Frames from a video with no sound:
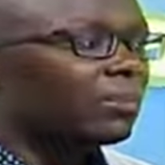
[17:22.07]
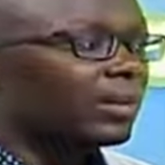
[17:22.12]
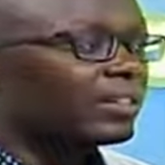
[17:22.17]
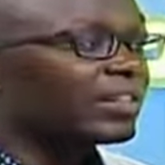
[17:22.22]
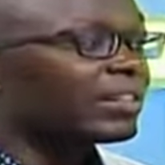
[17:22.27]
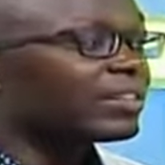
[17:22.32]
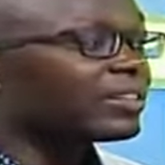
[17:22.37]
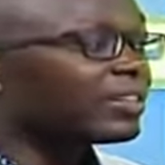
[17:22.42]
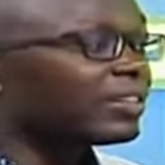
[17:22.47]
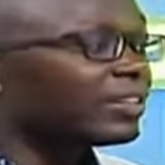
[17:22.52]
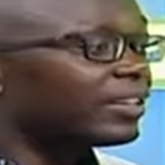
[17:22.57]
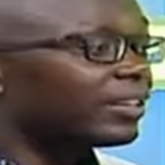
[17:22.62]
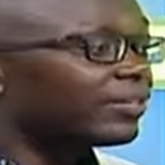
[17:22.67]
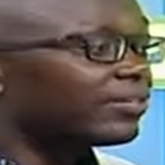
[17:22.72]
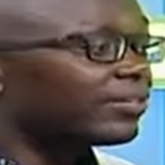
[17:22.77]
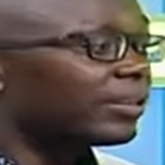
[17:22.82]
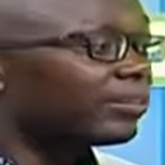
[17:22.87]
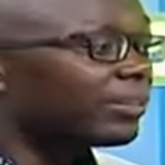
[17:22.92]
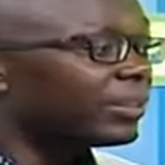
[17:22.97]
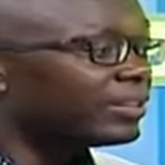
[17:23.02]
But I think
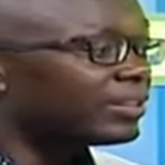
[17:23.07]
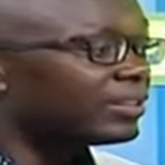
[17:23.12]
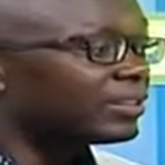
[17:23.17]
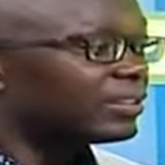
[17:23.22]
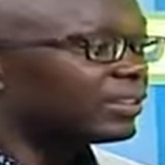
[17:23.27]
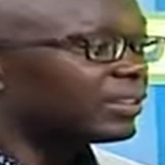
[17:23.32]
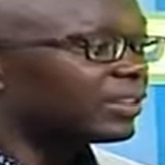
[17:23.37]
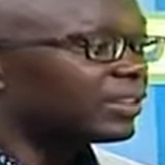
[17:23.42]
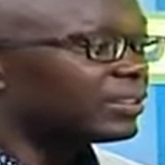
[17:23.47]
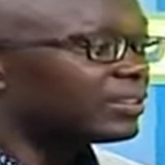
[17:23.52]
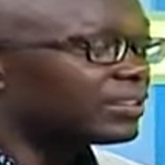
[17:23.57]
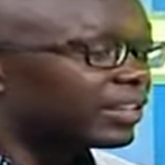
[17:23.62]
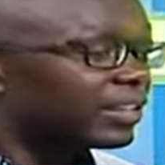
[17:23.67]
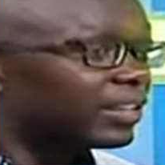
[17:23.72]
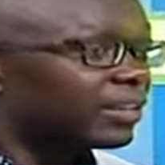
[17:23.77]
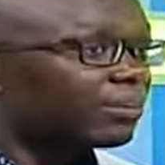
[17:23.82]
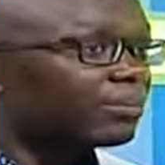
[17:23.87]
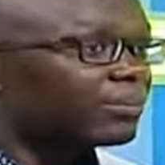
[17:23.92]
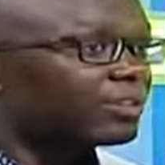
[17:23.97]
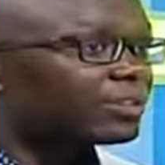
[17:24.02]
if the ministry can
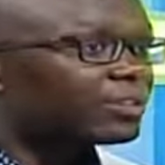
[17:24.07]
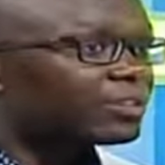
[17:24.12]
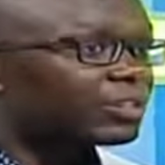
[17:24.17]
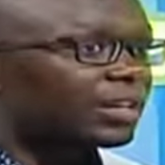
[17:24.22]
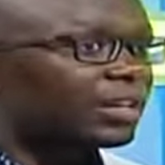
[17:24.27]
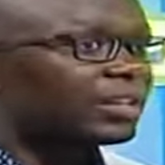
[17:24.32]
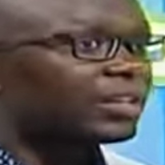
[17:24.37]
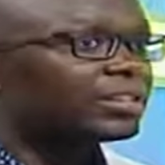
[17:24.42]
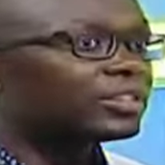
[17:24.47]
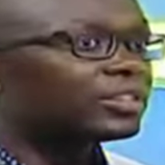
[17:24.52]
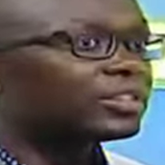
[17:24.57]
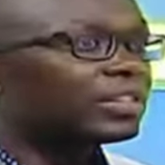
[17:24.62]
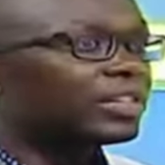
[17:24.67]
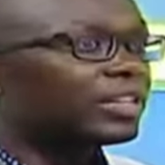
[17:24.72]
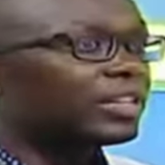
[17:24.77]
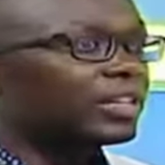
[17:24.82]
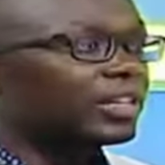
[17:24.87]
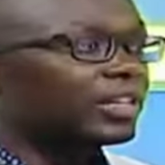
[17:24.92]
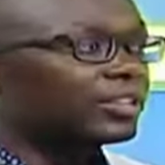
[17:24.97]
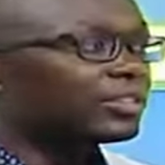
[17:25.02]
take up this challenge
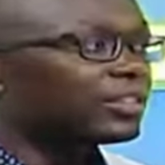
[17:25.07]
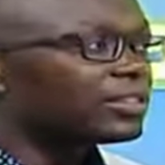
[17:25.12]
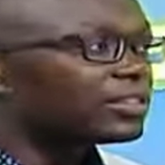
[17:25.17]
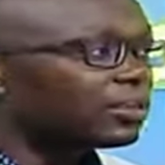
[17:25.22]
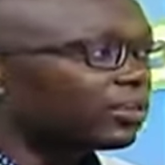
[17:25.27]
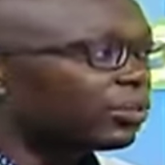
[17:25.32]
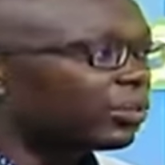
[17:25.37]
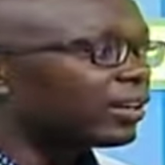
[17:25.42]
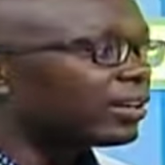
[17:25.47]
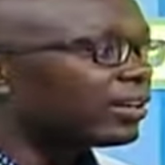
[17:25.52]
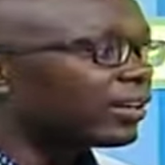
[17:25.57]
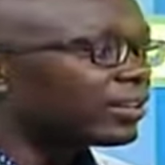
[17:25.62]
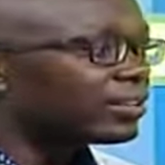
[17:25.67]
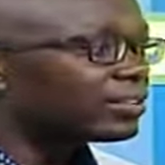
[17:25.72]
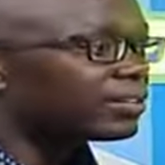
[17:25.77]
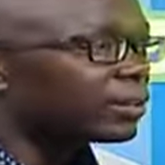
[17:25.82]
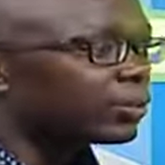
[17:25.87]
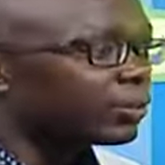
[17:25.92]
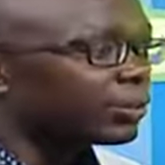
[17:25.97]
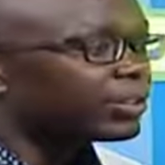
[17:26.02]
and just
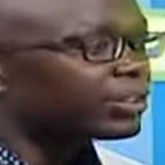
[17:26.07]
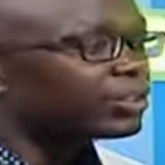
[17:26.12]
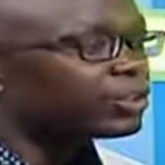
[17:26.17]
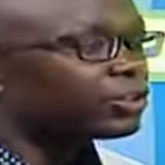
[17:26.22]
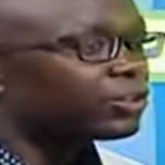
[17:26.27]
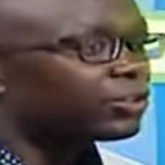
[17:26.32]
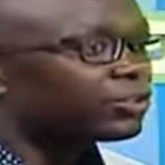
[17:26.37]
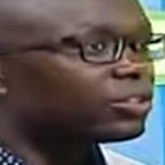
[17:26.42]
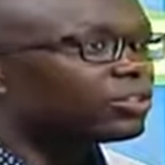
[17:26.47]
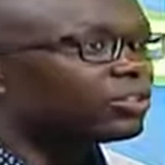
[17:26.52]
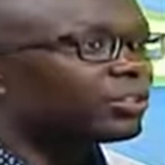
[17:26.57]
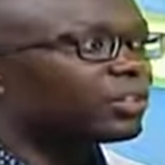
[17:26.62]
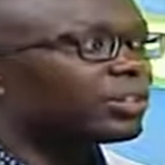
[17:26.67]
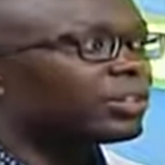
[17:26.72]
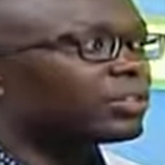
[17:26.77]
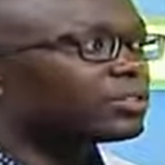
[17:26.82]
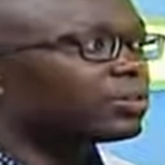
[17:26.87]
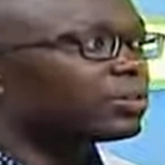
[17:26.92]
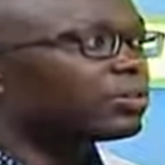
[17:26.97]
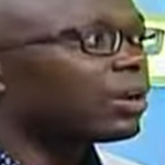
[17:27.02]
organize quick, short
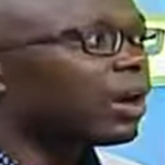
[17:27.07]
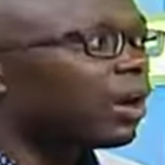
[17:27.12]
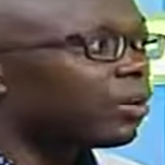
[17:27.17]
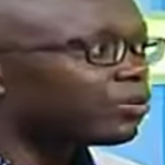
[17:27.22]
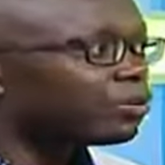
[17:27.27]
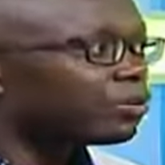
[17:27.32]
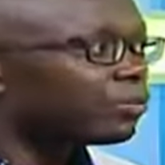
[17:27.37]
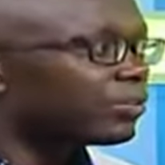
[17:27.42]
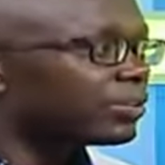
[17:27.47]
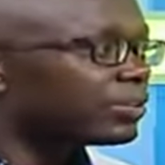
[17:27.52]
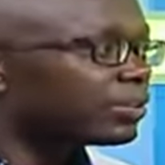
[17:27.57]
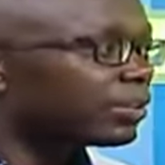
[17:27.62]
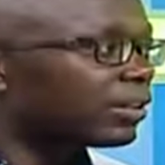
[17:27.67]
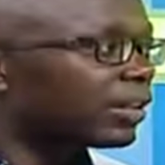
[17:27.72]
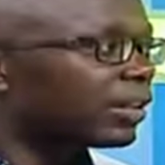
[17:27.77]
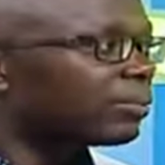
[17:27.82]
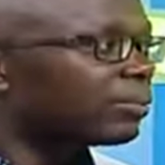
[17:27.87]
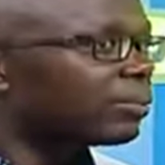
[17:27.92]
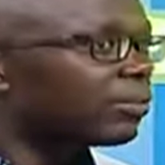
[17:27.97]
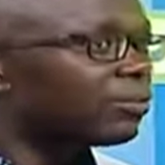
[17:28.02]
trainings on how to
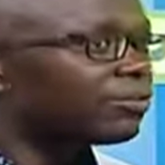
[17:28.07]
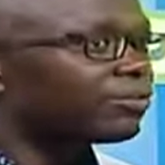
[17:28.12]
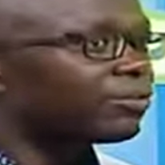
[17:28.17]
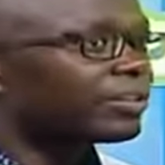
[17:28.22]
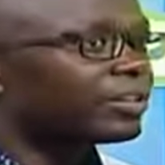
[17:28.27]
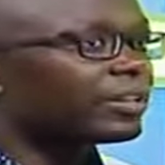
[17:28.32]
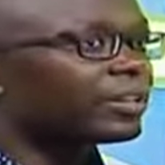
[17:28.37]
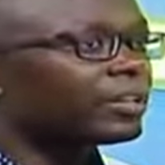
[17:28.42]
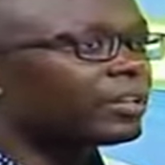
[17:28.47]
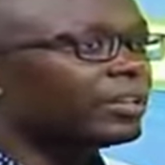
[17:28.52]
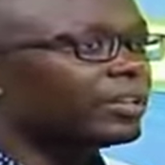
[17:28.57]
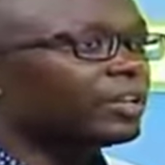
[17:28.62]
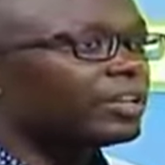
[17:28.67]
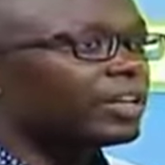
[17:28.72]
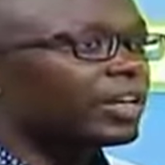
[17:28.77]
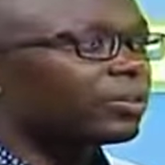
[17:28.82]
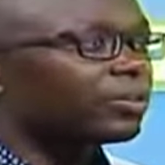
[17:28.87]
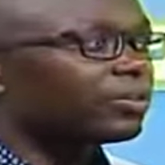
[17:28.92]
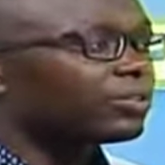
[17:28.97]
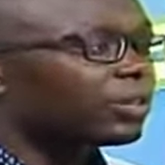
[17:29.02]
prescribe morphine,
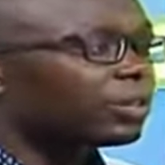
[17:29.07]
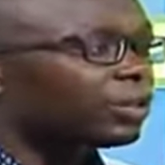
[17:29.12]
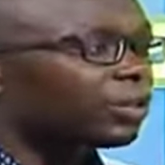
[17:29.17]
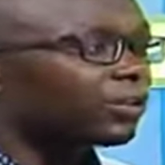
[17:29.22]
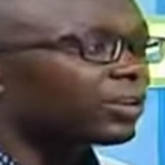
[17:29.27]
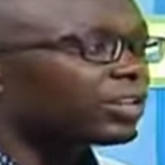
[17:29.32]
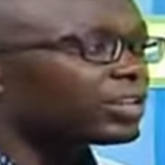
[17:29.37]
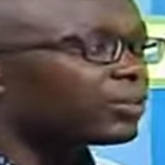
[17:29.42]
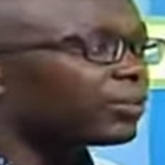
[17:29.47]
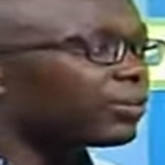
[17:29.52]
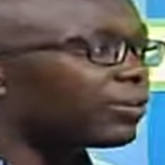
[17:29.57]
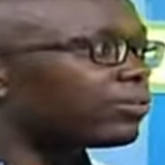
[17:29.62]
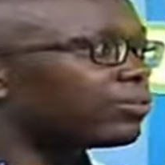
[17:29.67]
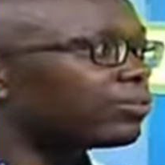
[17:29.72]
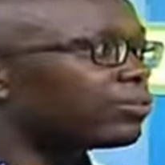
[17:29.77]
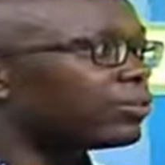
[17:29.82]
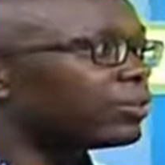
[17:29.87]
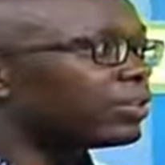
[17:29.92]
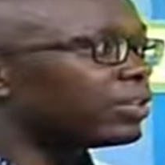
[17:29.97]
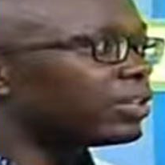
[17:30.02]
you know, the correct way
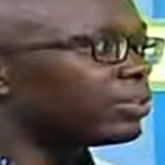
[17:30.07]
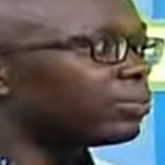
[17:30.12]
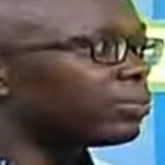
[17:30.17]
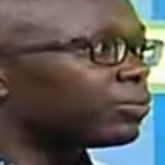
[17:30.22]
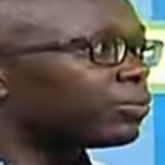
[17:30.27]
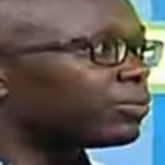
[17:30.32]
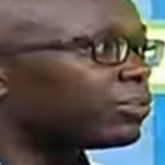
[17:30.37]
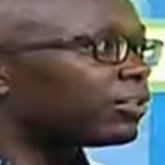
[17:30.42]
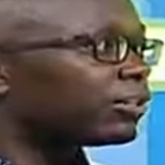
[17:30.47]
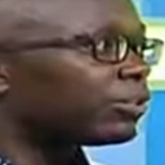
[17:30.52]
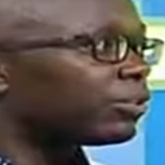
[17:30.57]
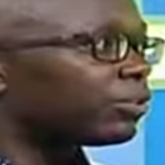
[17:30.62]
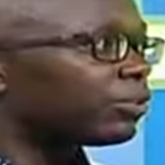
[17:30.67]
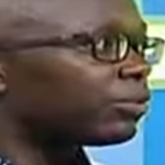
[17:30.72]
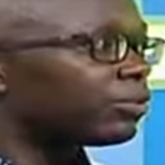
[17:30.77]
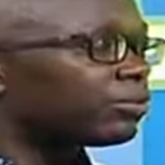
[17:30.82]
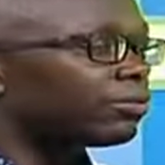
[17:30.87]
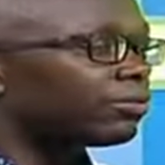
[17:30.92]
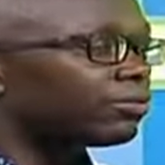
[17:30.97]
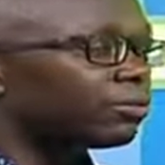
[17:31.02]
of doing it, putting
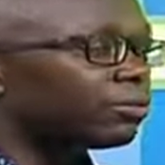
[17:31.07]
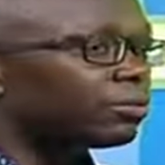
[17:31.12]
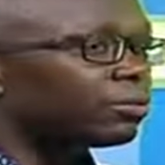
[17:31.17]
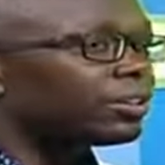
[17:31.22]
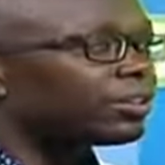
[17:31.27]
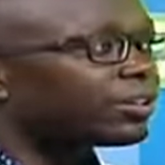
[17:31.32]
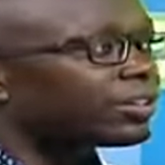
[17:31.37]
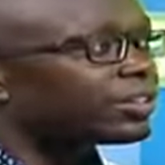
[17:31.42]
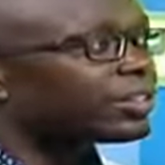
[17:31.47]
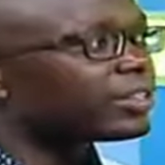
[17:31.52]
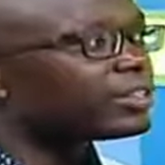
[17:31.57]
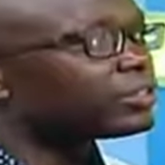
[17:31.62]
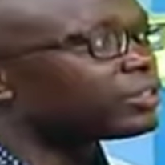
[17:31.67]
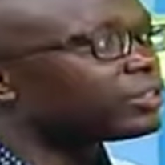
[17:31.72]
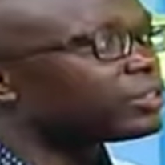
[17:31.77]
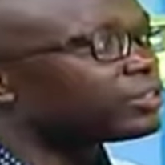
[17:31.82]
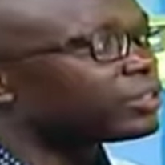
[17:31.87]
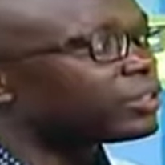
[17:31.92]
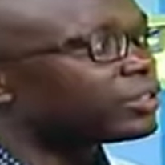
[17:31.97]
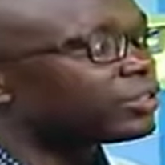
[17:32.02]
your full
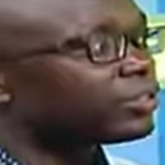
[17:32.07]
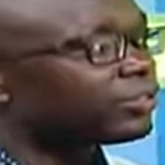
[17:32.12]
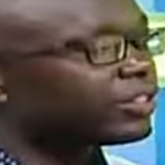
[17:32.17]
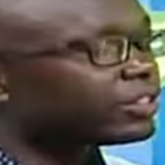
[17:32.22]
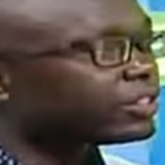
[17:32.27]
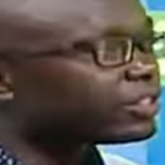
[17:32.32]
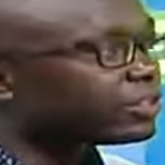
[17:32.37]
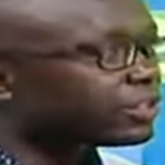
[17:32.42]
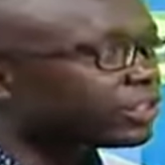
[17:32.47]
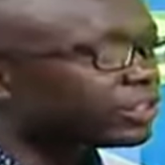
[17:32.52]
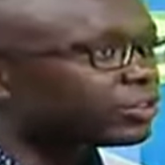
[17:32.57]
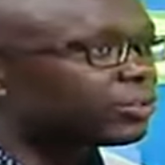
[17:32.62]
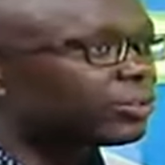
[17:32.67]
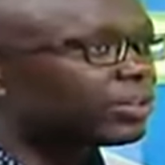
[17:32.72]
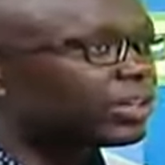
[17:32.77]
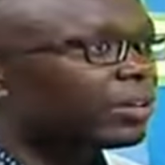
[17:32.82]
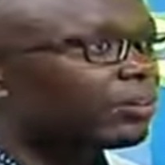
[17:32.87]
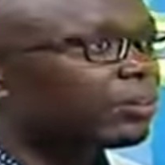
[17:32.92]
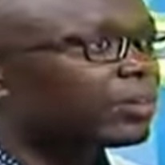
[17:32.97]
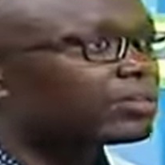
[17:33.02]
credentials and your
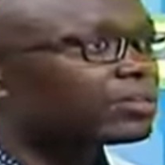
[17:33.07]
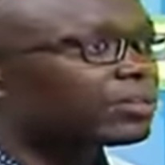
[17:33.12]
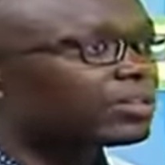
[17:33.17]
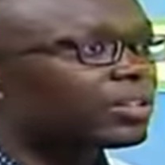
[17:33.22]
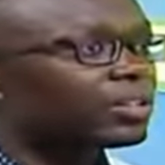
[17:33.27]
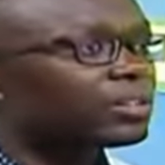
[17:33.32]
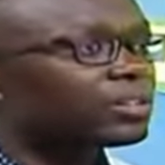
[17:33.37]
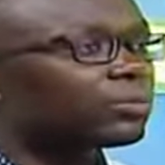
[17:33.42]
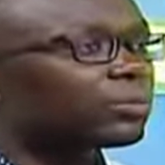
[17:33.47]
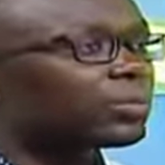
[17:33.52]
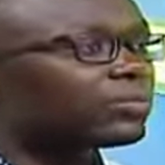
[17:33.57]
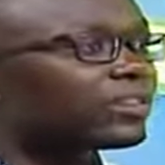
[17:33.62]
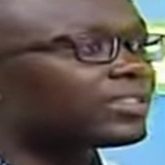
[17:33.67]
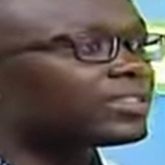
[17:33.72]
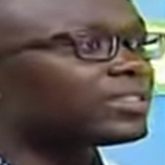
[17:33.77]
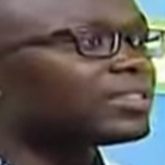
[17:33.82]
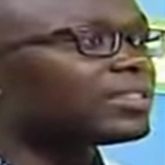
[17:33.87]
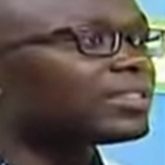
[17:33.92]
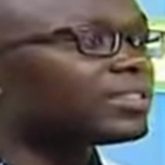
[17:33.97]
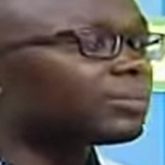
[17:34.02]
registration number so that whoever
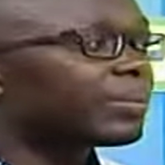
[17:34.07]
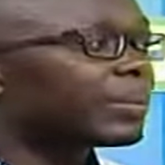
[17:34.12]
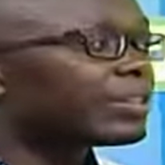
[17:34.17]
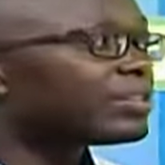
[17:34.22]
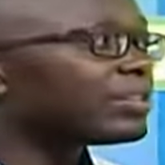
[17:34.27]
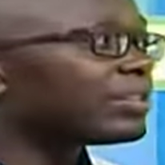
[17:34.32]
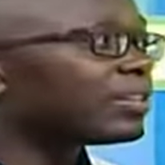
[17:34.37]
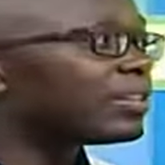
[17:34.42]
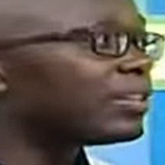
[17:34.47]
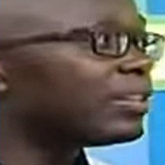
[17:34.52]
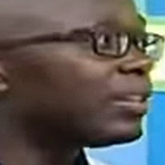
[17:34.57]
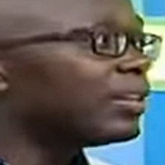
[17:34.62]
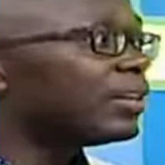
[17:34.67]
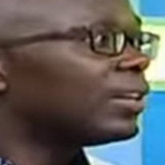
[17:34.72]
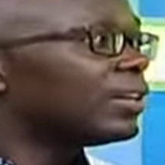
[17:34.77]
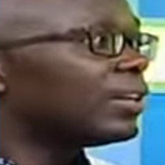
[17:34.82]
is dispensing,